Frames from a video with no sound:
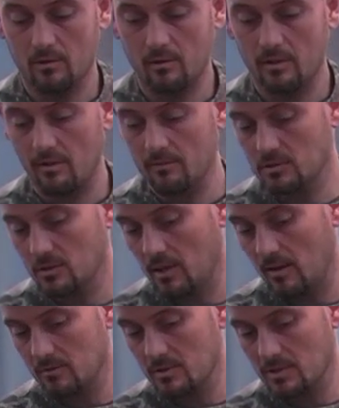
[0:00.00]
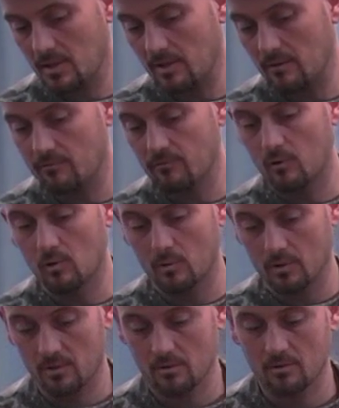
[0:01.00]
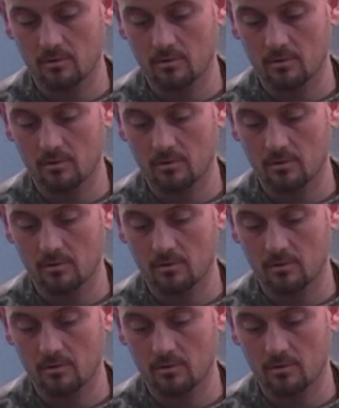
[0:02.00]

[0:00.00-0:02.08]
you'd actually have to slide it forward